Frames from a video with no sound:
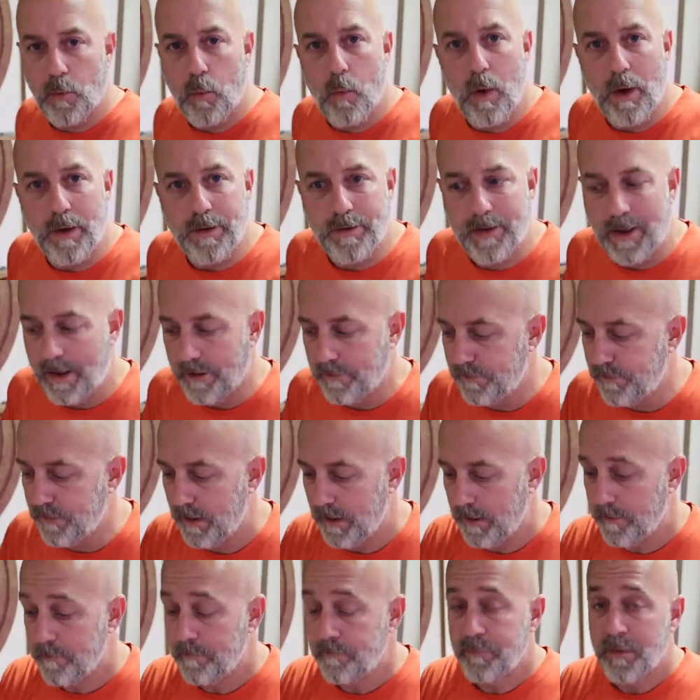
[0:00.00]
a one-day
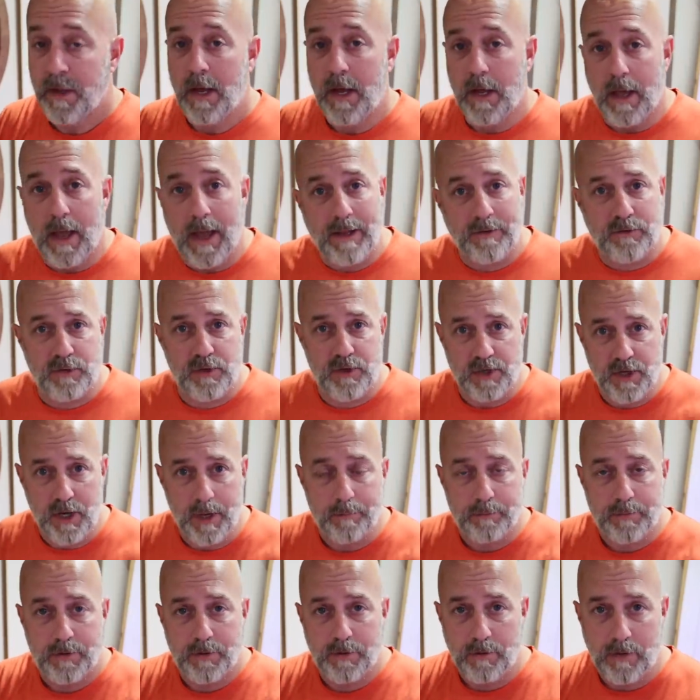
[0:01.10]
thing. It's shipped